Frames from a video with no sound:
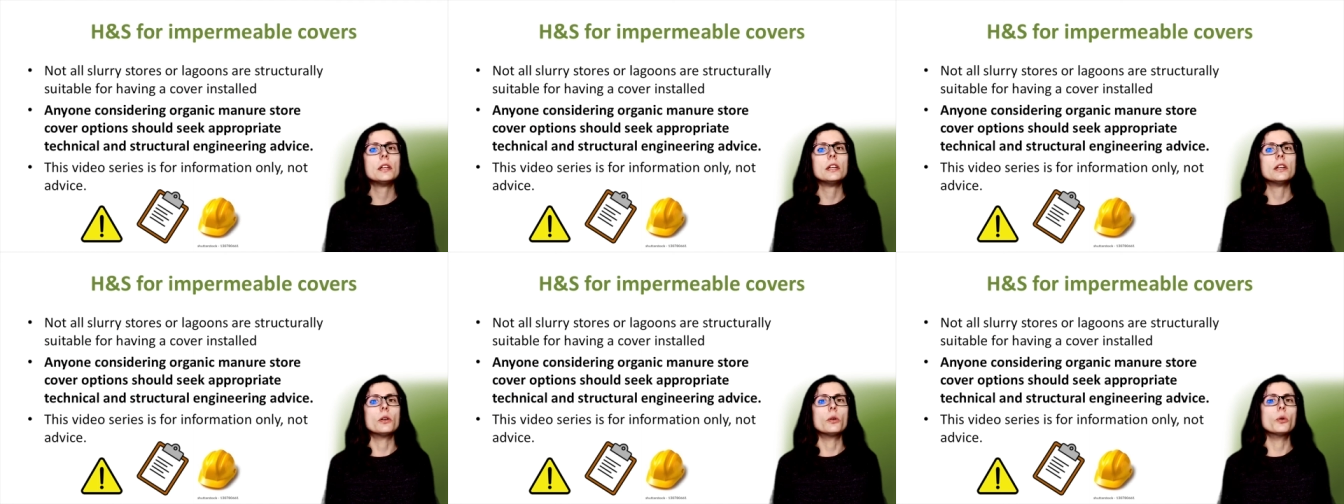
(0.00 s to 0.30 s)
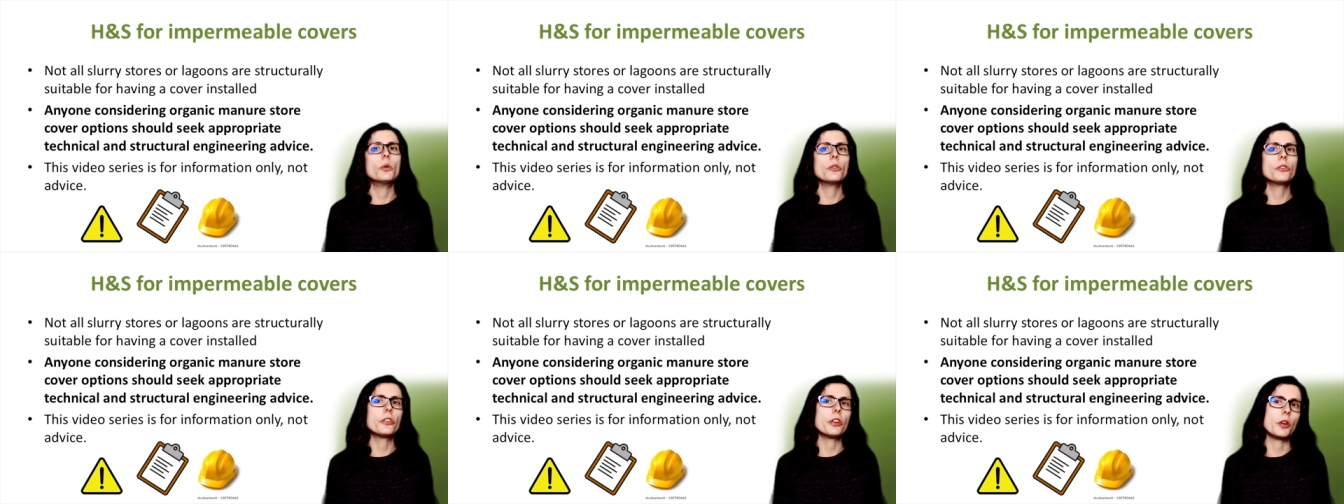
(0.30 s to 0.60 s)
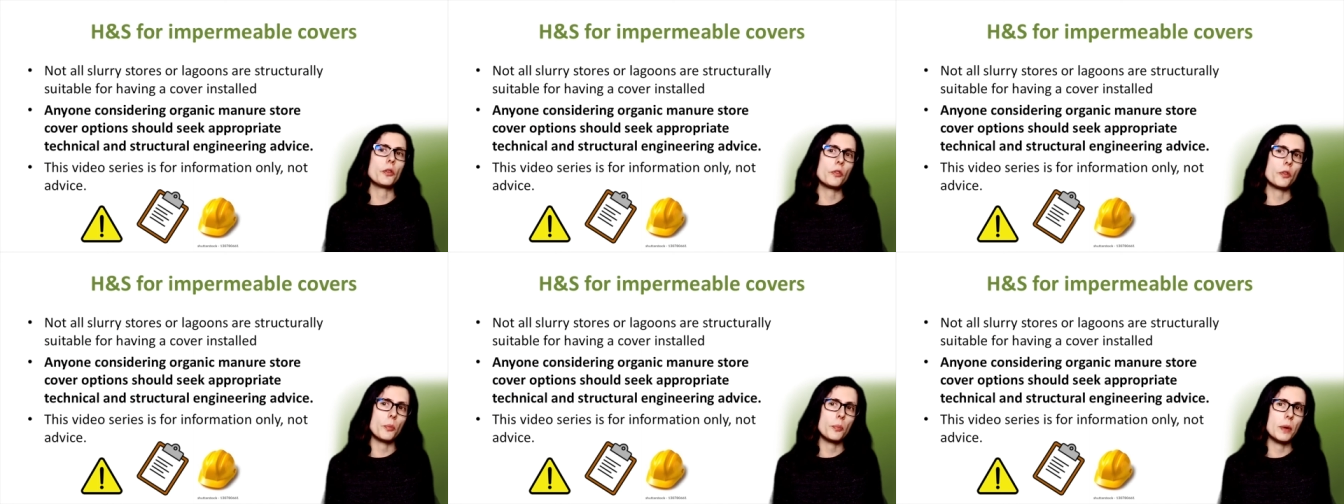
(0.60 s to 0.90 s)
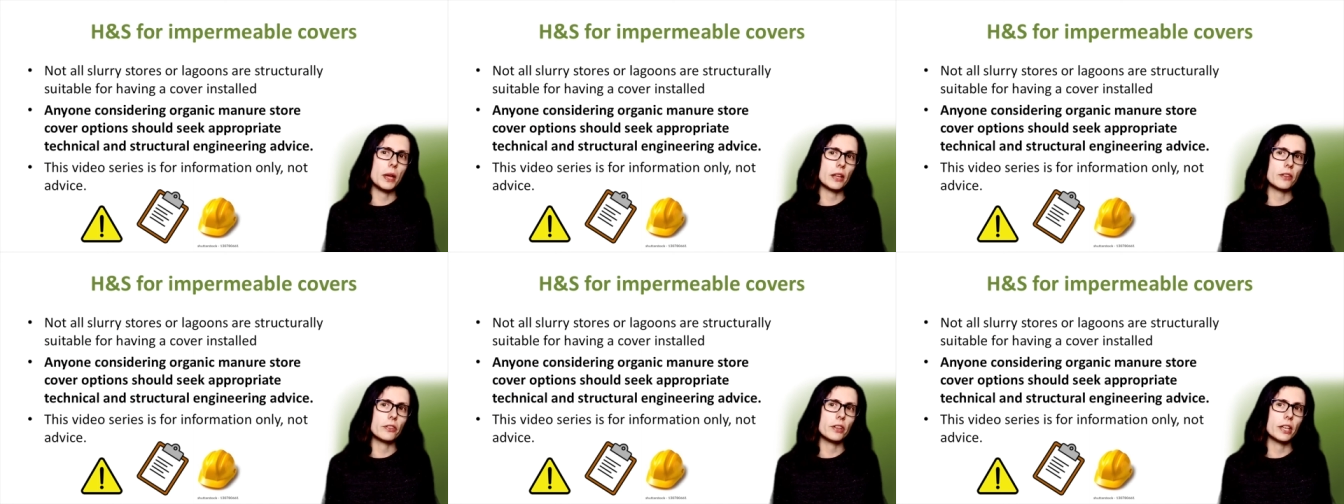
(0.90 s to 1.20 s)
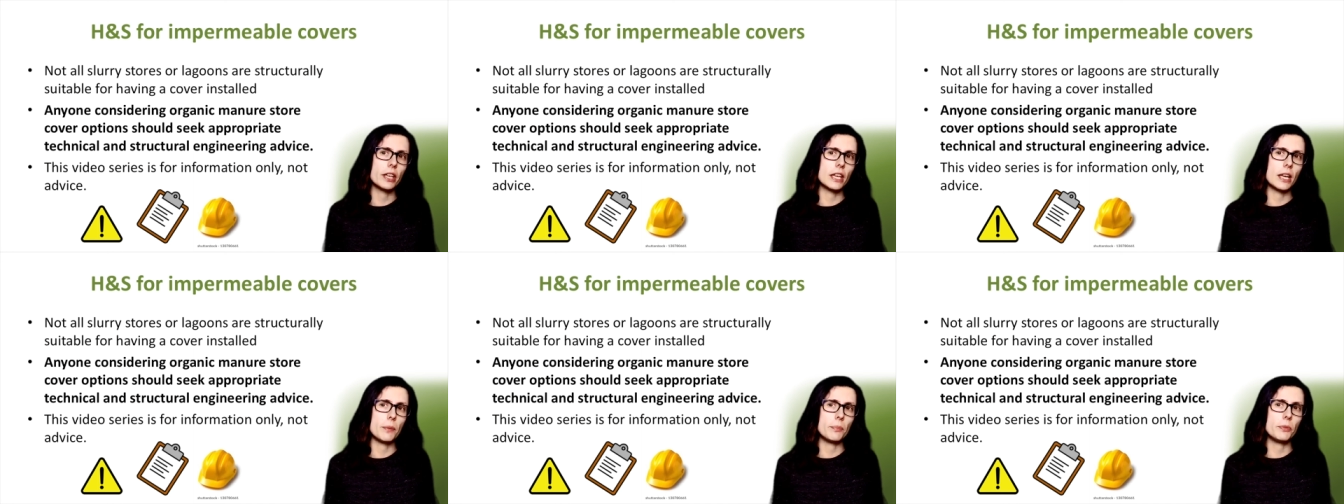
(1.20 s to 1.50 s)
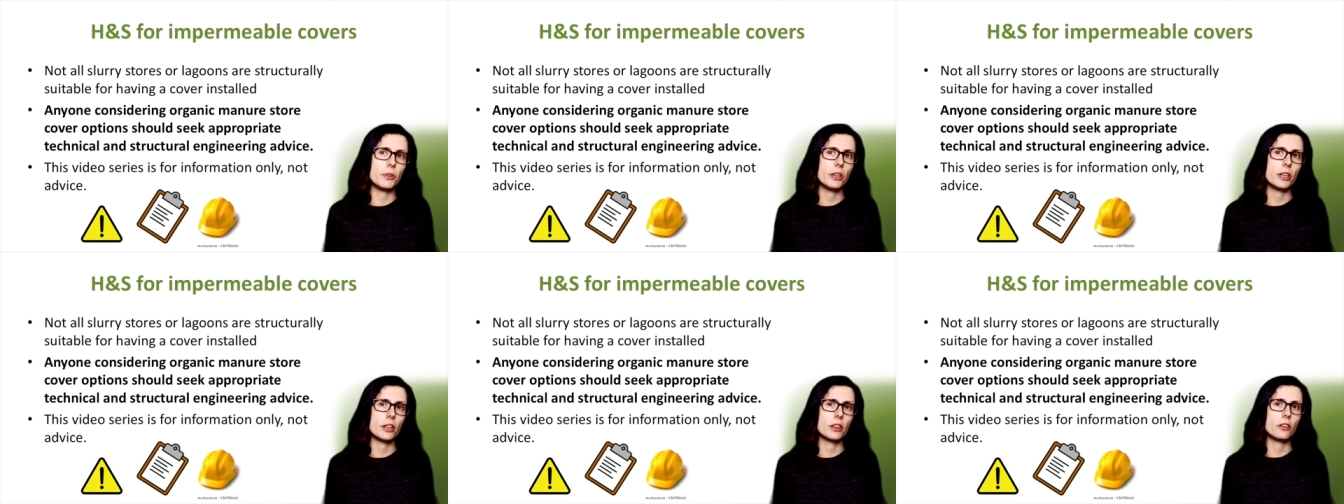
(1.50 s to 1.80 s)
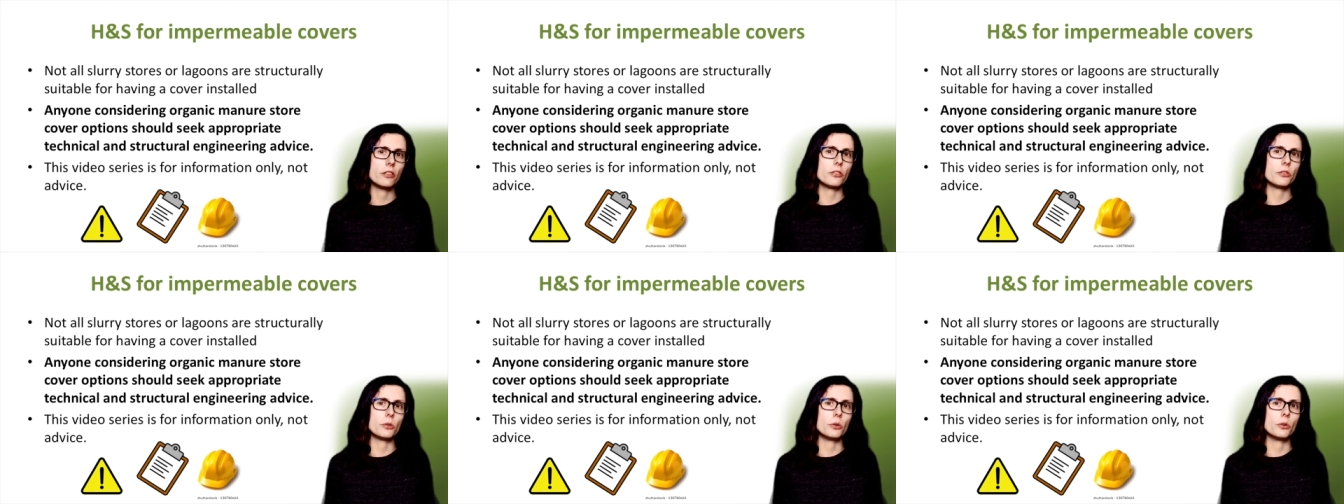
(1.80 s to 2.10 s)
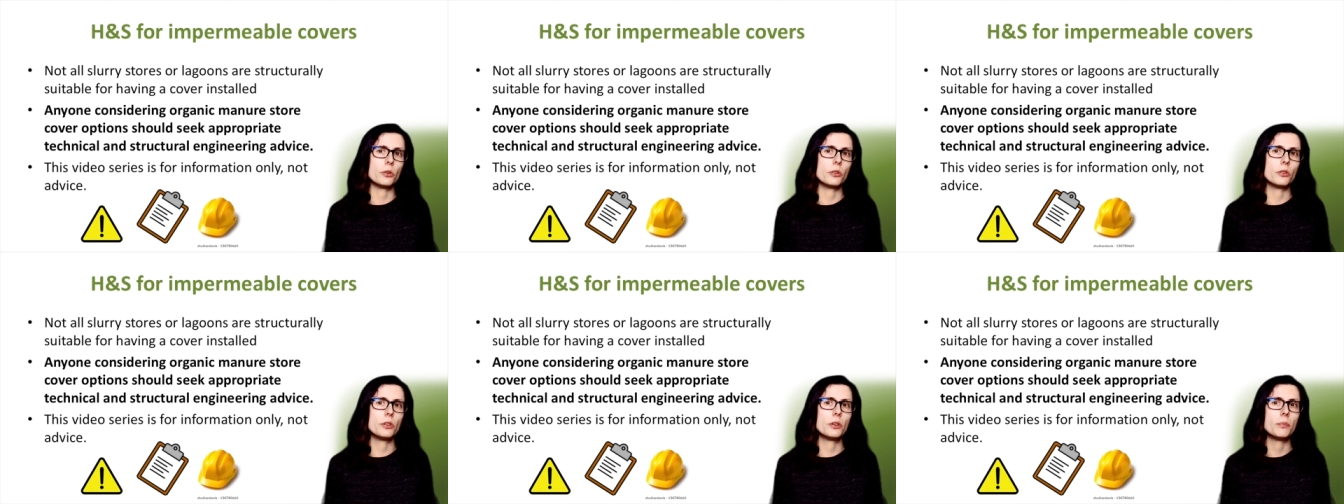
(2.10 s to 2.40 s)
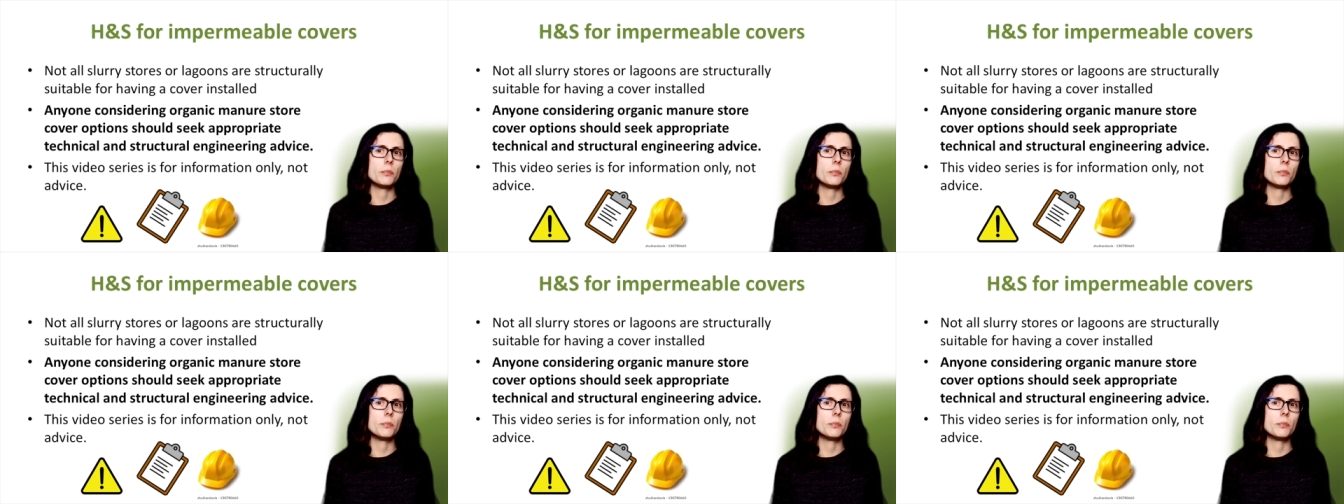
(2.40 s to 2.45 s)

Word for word: Also, for mixing and emptying the store,